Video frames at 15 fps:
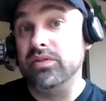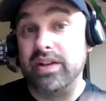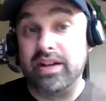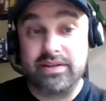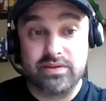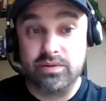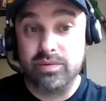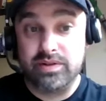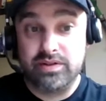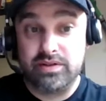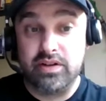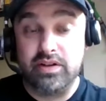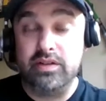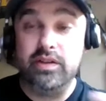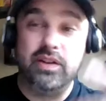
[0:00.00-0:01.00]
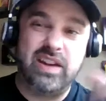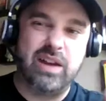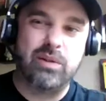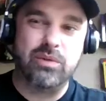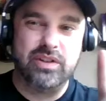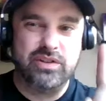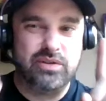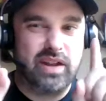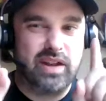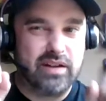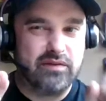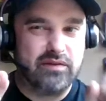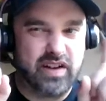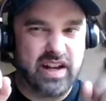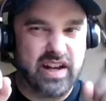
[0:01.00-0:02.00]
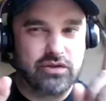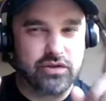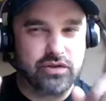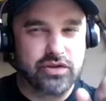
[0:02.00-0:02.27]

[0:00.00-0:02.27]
That's always good. You can't really do that in financial